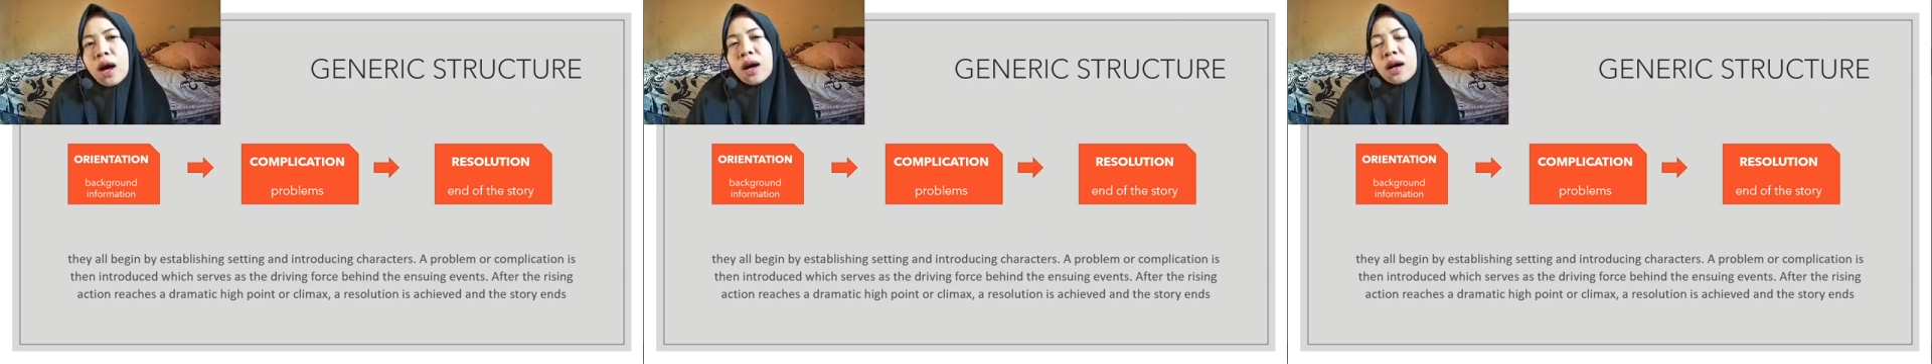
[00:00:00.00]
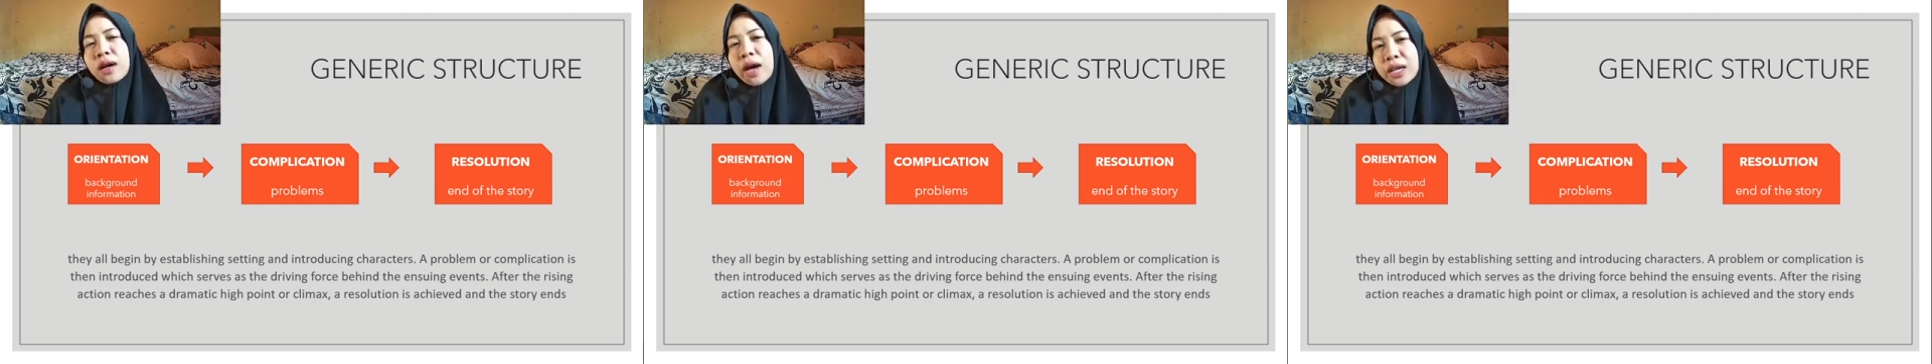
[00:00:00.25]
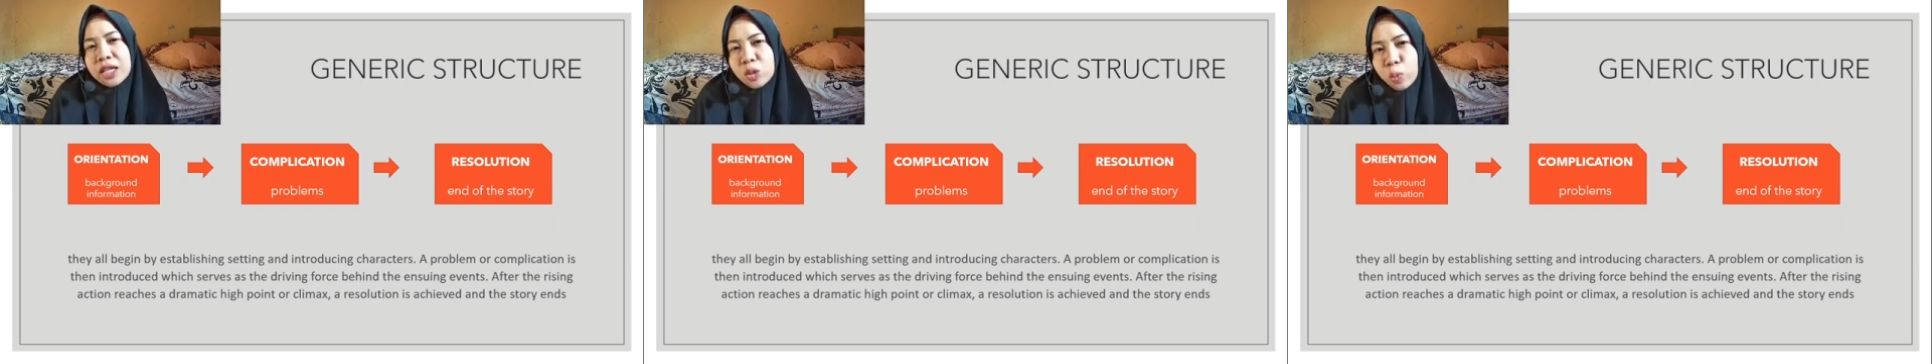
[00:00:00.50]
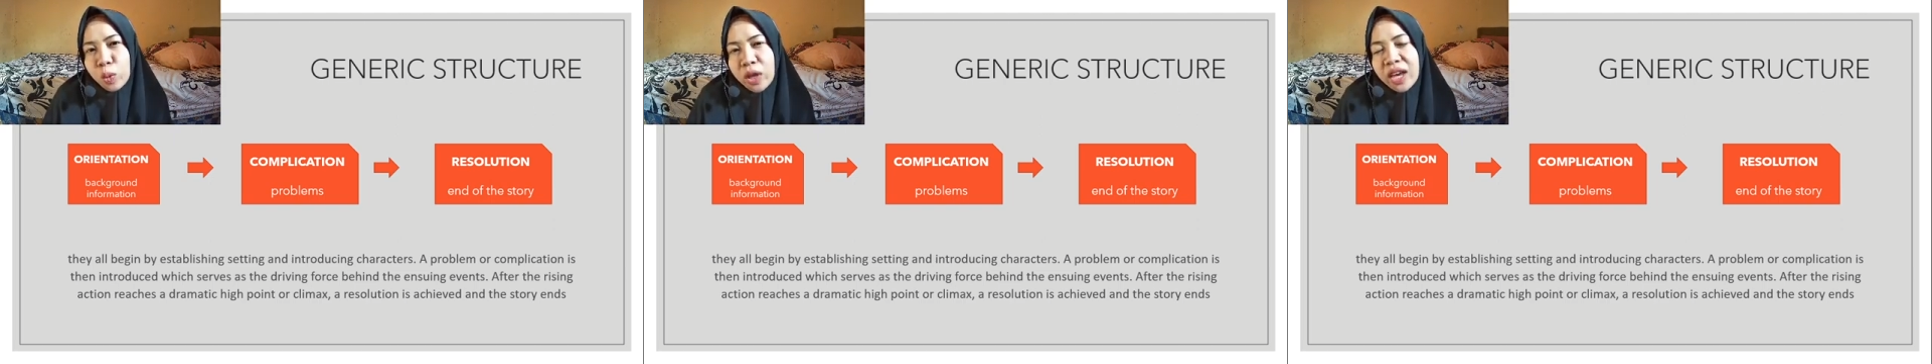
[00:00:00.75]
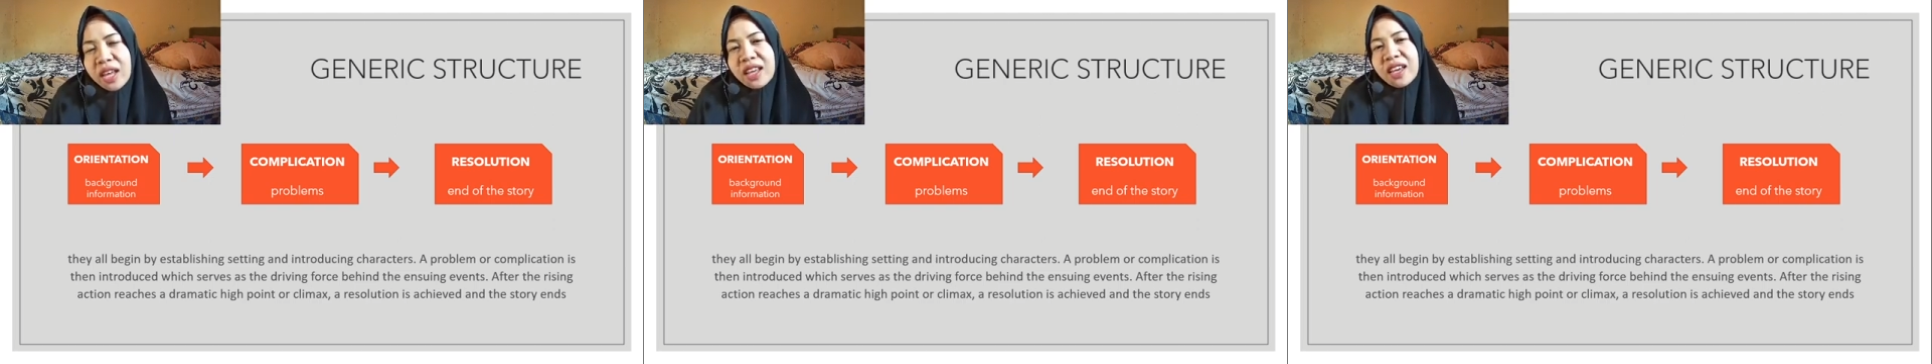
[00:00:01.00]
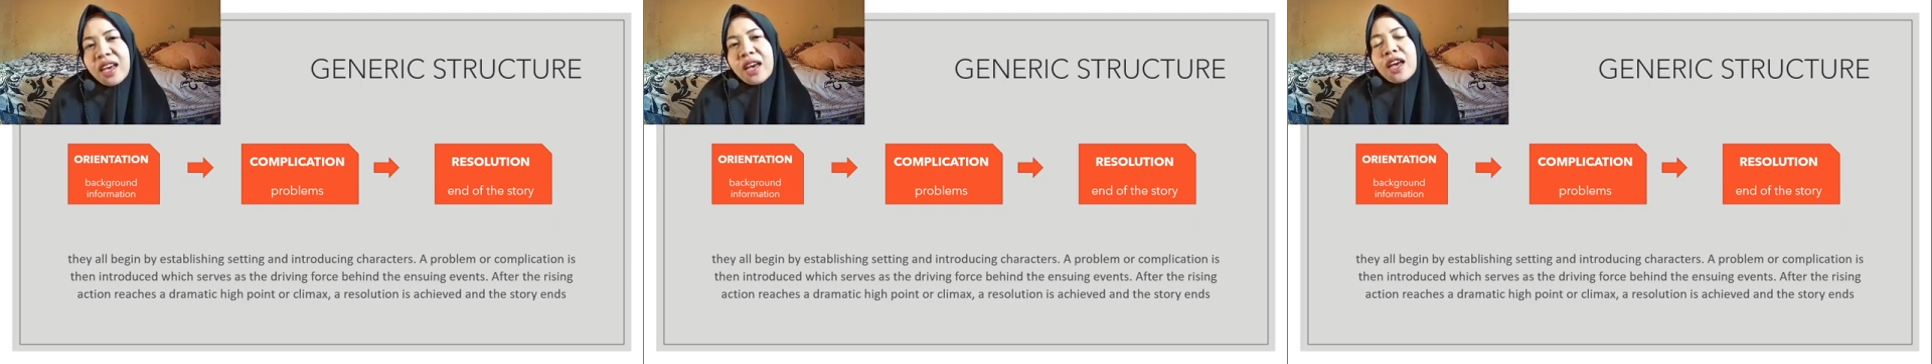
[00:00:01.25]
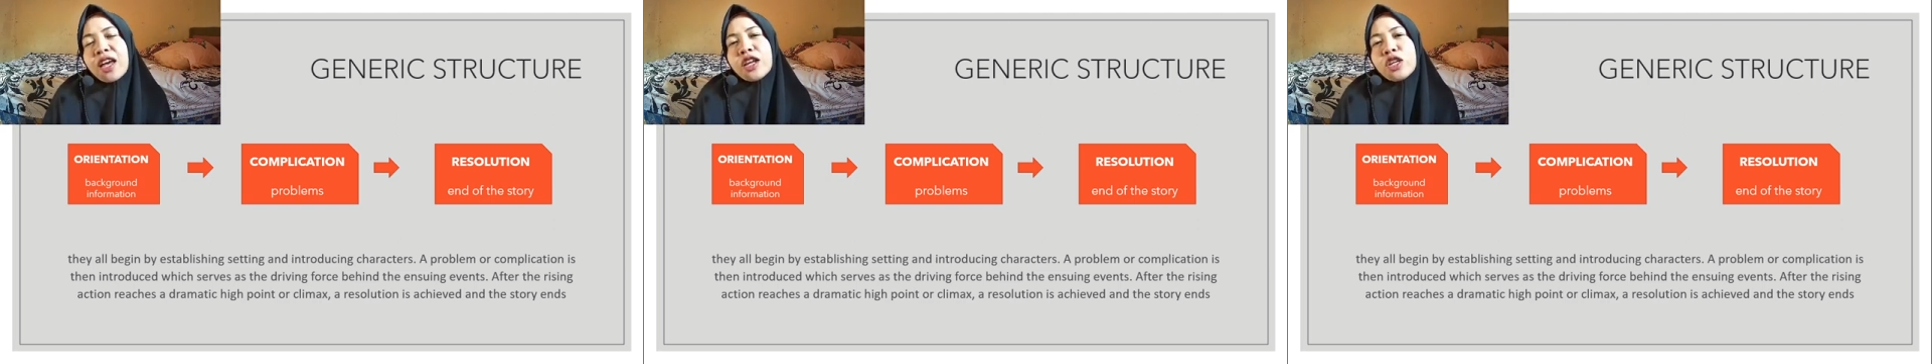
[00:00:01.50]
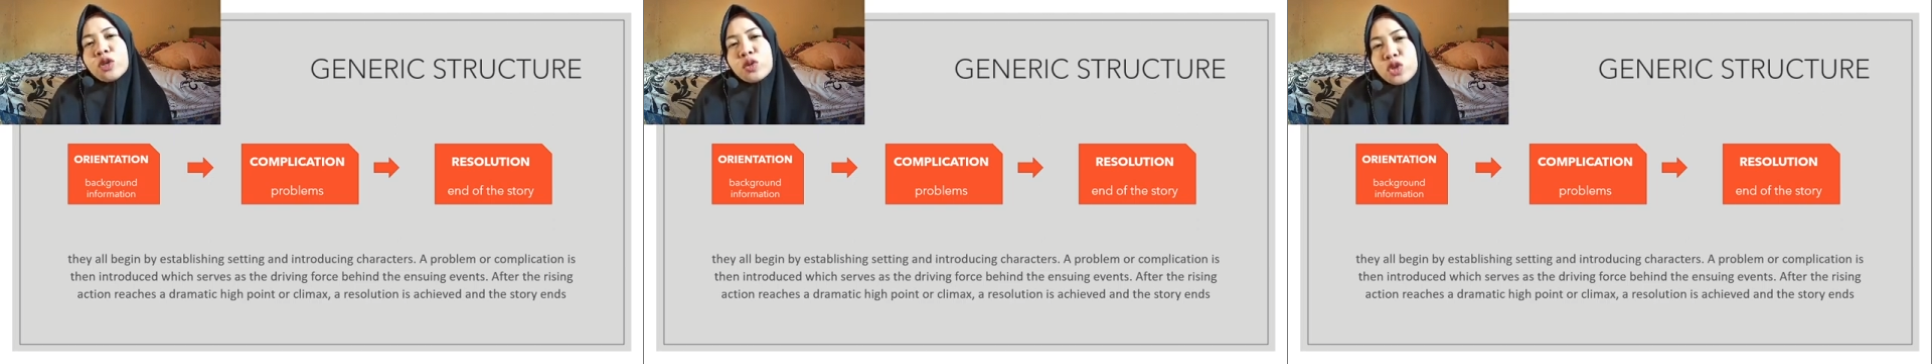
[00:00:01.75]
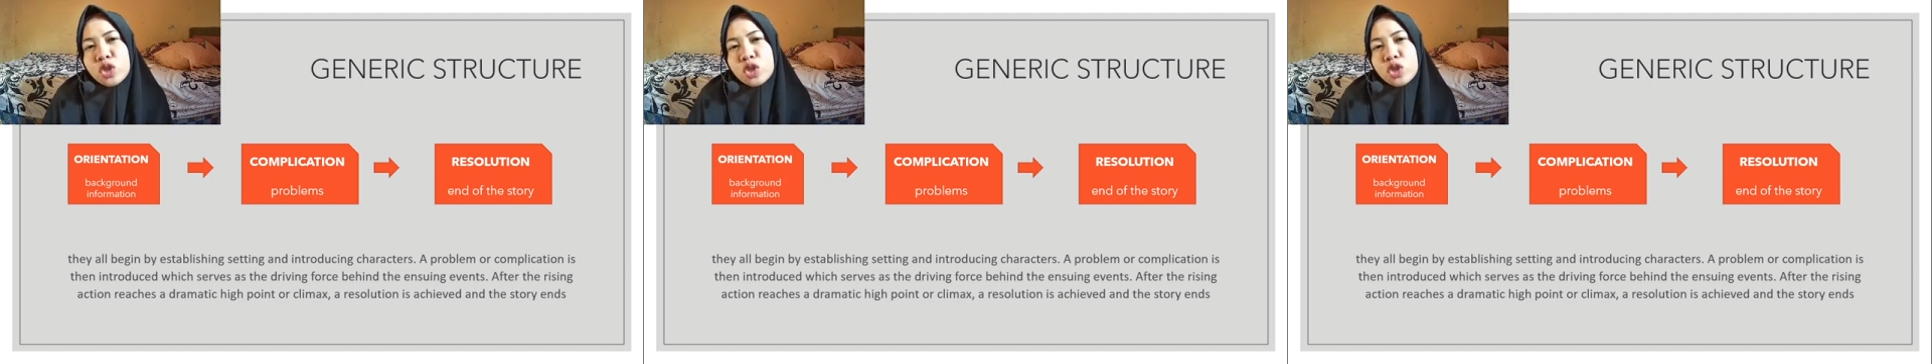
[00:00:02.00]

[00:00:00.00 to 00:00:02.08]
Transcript: explain again, you